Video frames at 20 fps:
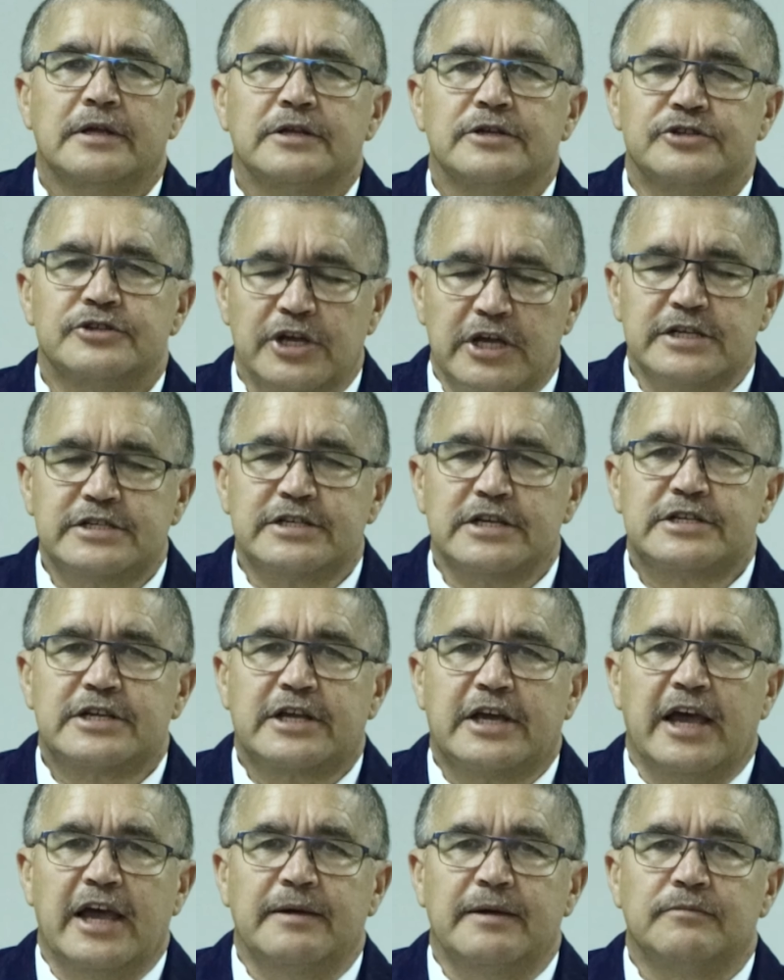Jesus
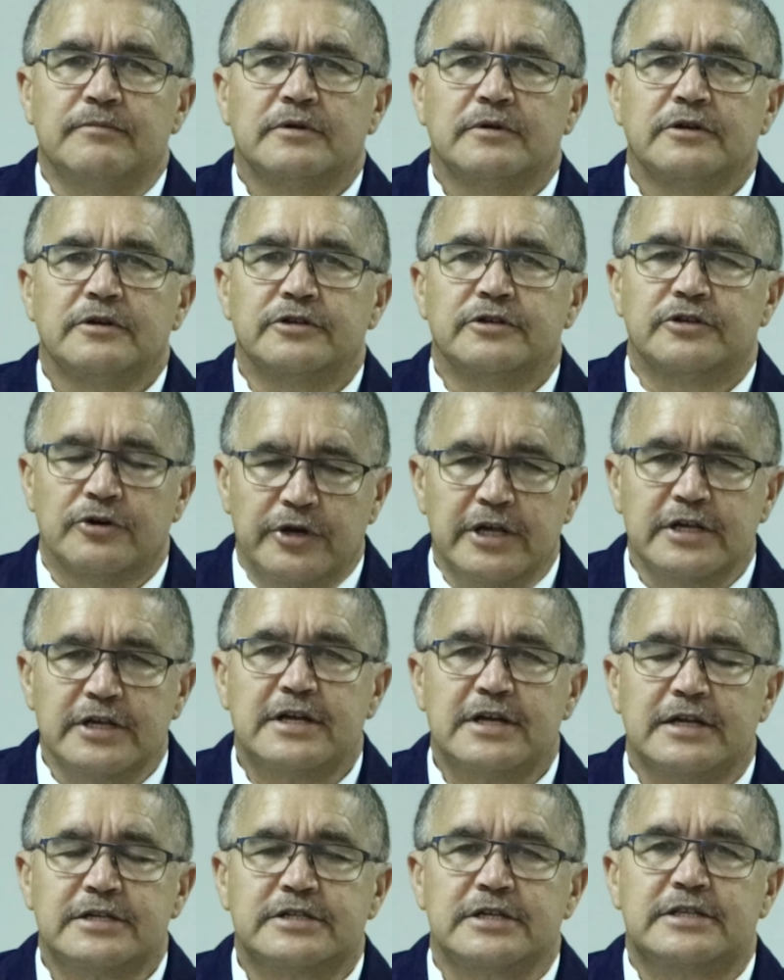came during
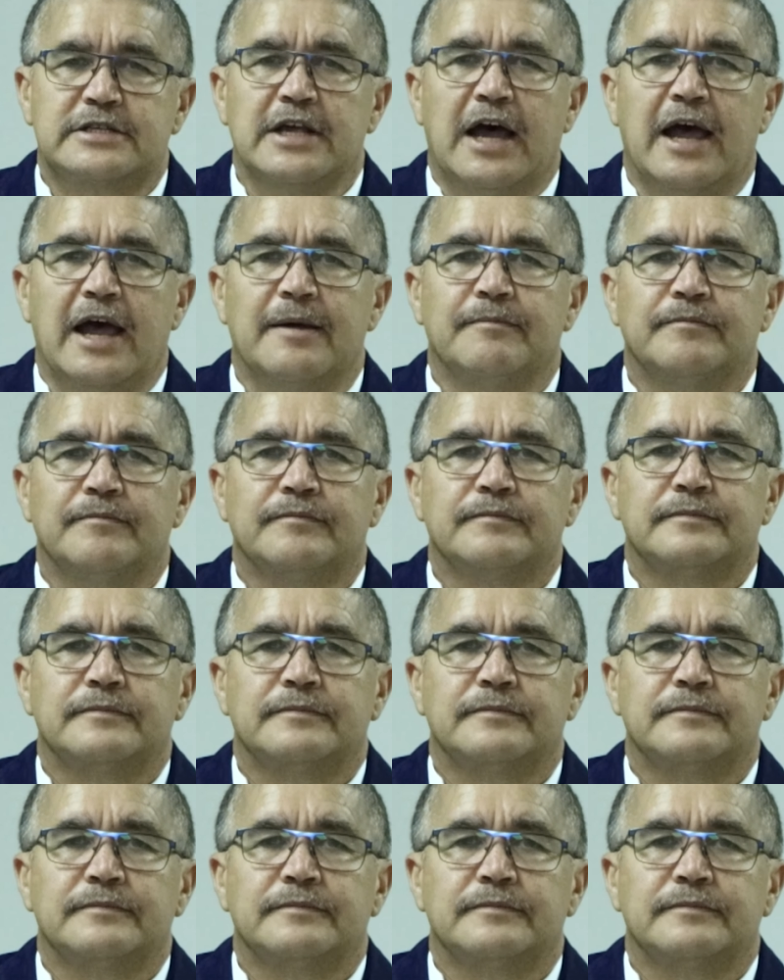such a time.